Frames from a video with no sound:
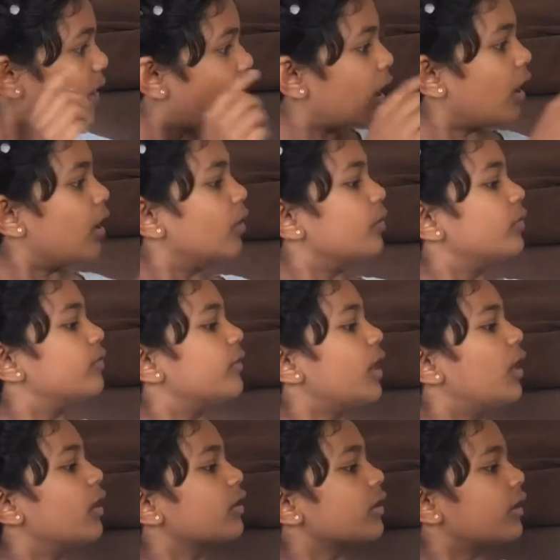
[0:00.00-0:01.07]
Oh,
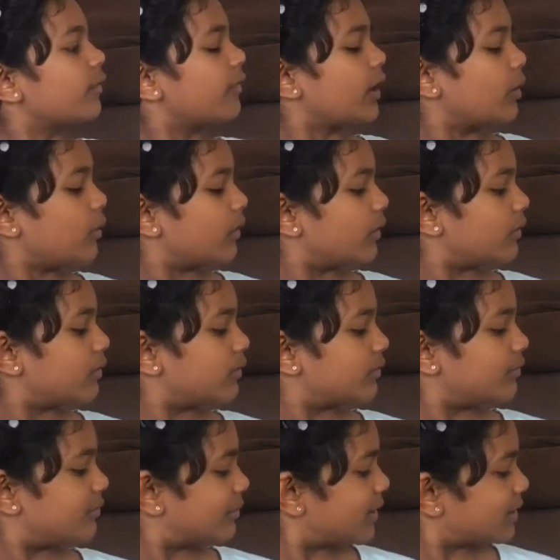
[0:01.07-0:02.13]
already found one.
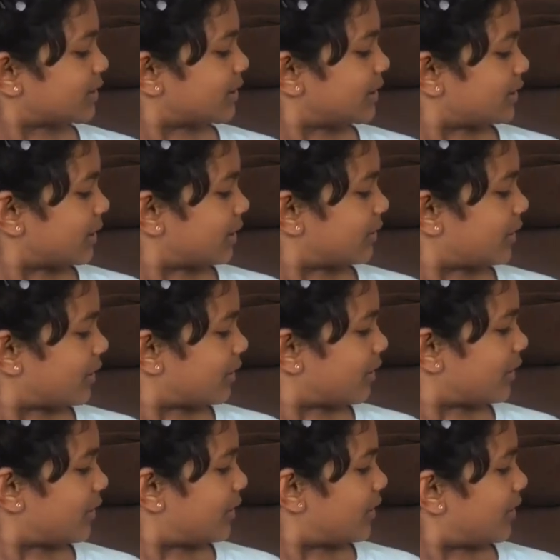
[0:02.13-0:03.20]
There's nothing
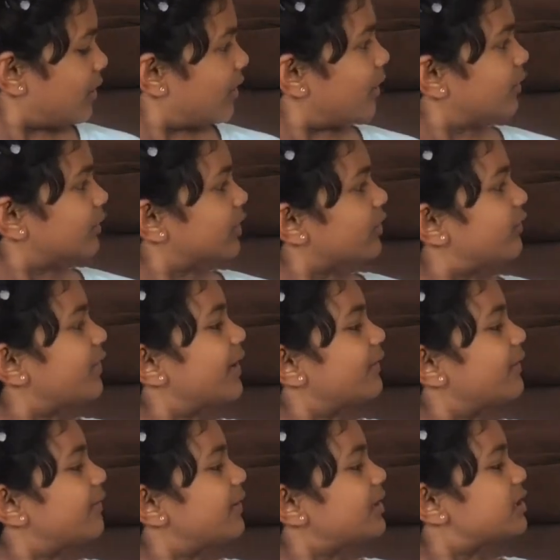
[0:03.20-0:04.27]
there. Already
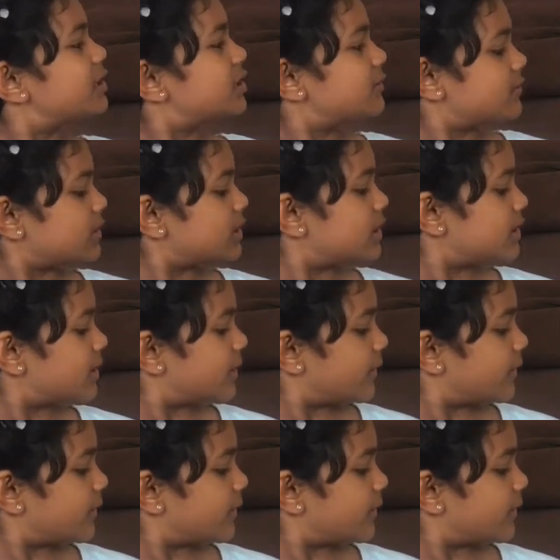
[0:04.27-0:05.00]
found this one.